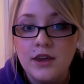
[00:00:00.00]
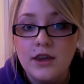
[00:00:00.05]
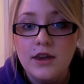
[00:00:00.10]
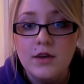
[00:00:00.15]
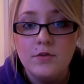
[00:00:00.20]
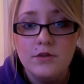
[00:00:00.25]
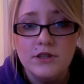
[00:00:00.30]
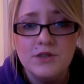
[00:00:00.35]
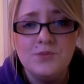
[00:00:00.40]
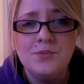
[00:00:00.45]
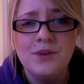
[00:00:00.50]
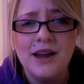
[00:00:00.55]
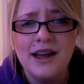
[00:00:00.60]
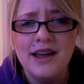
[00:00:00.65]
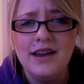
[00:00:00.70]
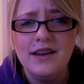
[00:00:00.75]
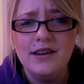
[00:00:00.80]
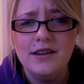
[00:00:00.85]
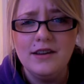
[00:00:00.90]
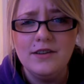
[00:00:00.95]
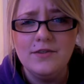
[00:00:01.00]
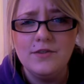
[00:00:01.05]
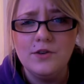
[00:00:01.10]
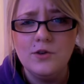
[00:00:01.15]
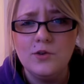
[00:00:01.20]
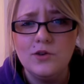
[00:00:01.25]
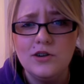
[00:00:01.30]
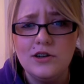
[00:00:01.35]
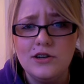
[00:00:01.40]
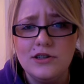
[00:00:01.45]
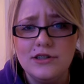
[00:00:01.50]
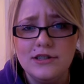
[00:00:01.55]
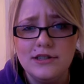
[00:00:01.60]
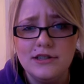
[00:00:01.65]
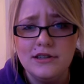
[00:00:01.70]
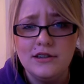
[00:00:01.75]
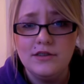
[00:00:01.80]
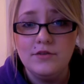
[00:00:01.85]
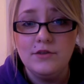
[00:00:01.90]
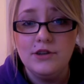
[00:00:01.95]
It was red, of course.
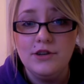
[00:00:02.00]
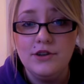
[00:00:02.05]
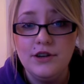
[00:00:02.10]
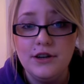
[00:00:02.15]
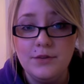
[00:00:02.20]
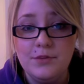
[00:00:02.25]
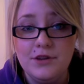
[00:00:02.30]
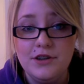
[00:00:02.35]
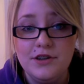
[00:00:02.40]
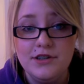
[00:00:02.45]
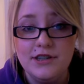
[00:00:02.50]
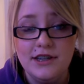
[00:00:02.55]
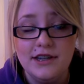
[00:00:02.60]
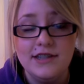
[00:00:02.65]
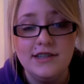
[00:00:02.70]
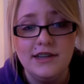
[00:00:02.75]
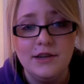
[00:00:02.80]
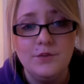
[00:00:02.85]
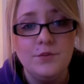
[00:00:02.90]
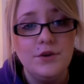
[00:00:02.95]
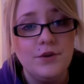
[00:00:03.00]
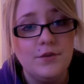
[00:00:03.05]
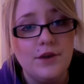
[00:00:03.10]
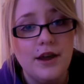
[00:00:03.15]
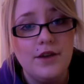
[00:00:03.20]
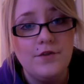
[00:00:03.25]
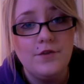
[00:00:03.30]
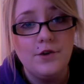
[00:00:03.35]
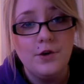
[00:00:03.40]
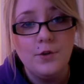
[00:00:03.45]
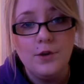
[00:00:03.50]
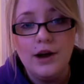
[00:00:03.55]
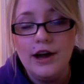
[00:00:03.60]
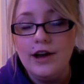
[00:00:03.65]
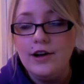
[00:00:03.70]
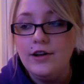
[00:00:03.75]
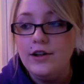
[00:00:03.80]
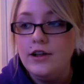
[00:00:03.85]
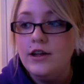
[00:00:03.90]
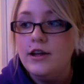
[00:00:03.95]
When you get a piercing, it's going to be red for a
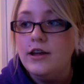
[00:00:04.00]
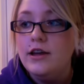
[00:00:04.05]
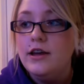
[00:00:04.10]
while.